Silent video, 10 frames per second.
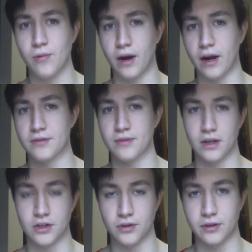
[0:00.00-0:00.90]
Whereas with the
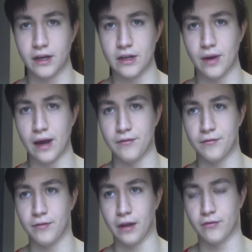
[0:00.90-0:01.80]
control day, you have
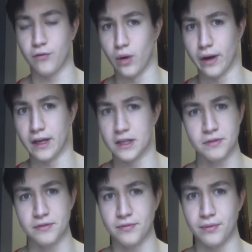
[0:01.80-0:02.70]
like 4 days
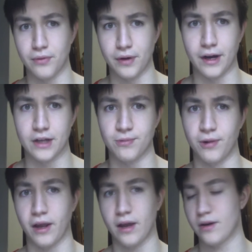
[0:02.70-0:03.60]
before your next
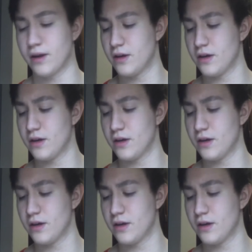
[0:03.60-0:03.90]
workout.